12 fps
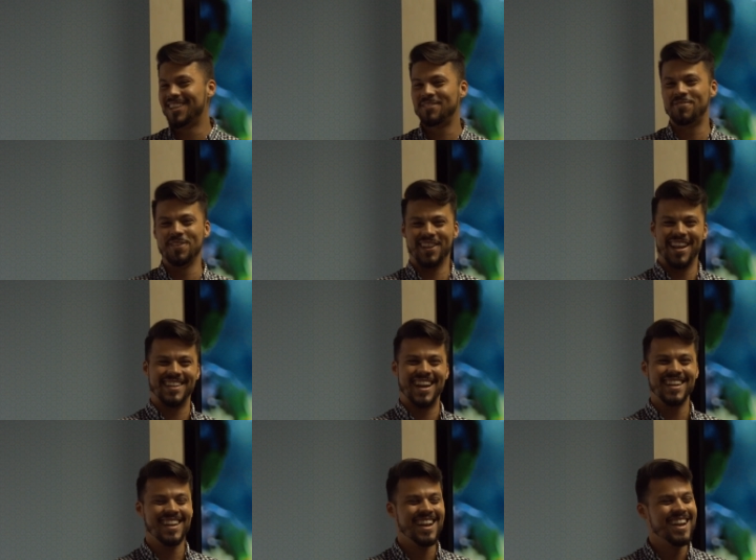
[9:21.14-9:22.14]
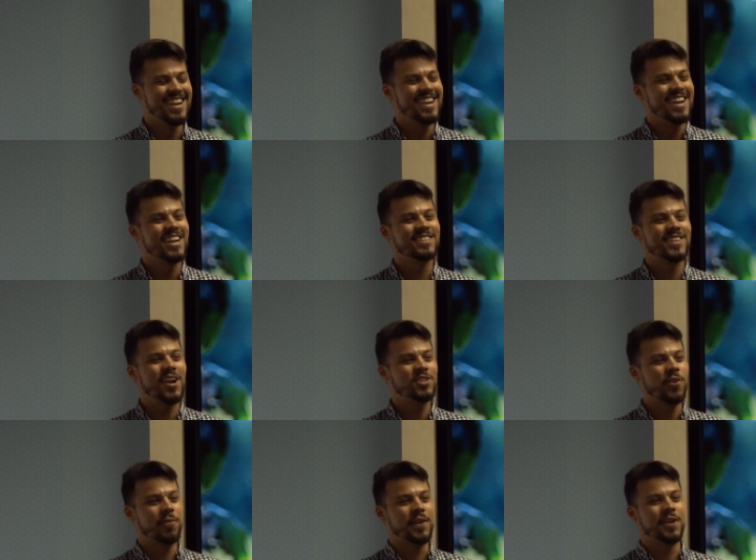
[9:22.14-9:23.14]
let's put like that he started
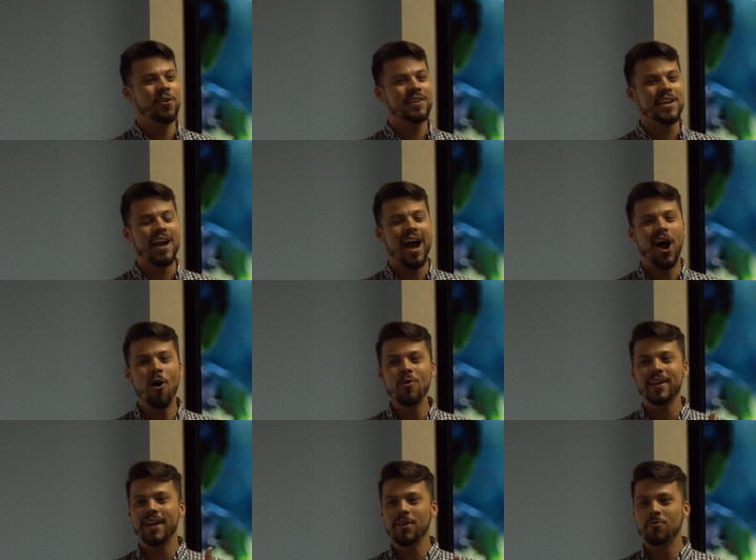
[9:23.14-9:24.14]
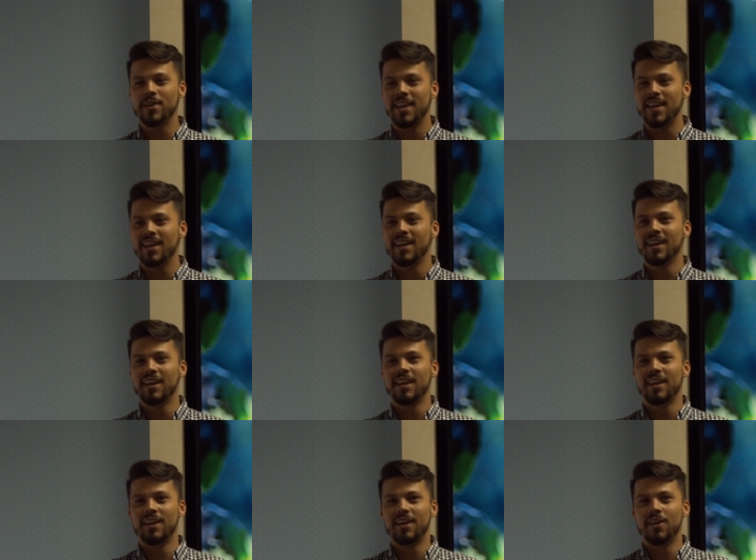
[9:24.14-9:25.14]
to think, okay, how can we
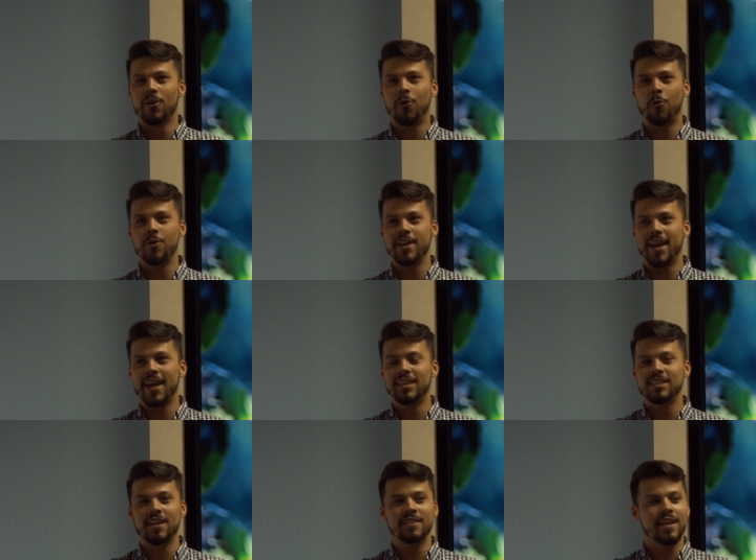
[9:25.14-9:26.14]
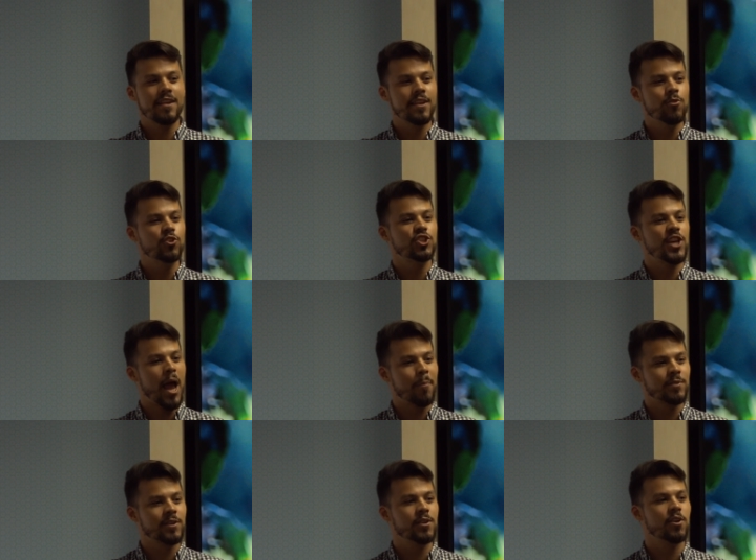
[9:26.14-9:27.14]
create the new
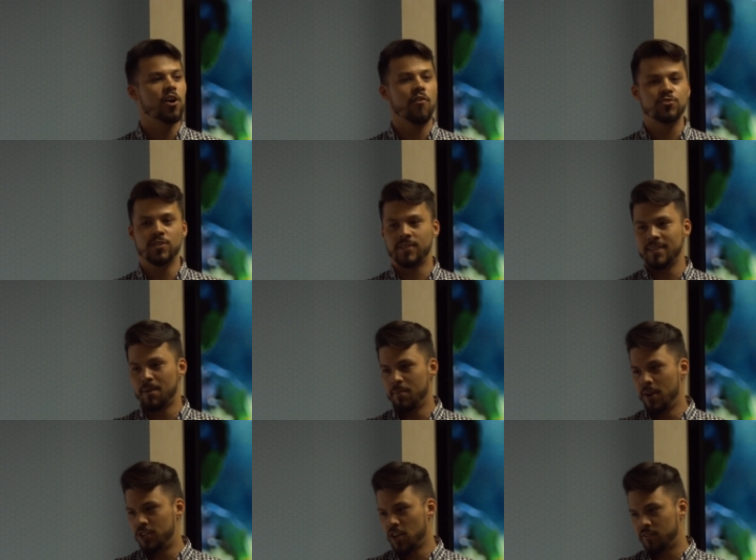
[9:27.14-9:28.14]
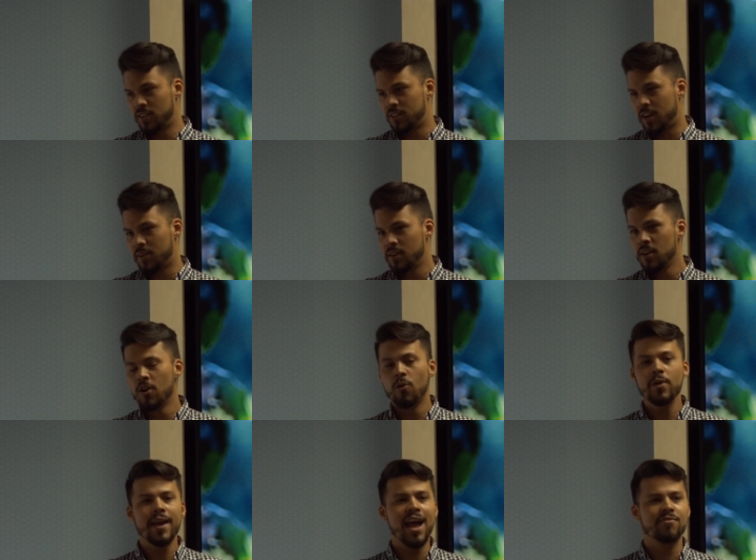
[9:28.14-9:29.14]
chapter of sustainability of Daterra?
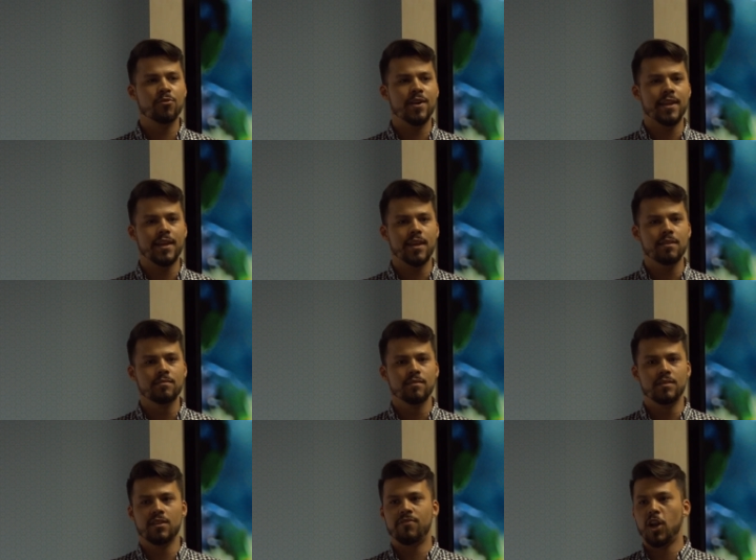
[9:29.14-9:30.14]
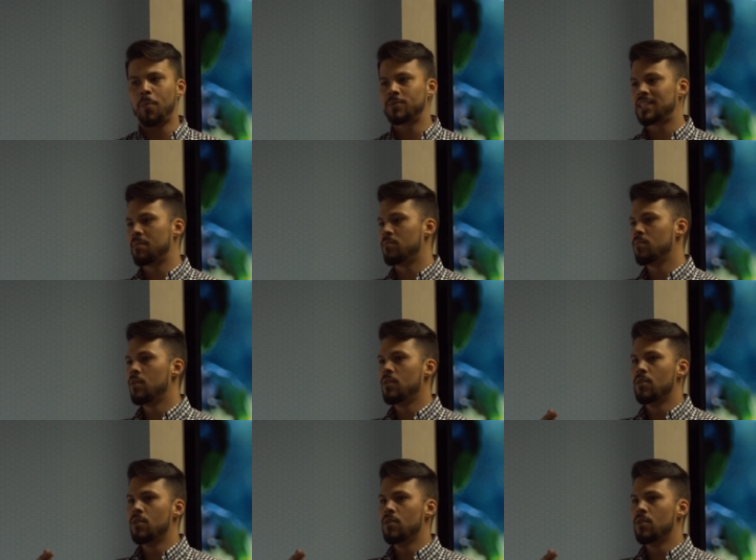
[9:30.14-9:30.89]
We have already developed some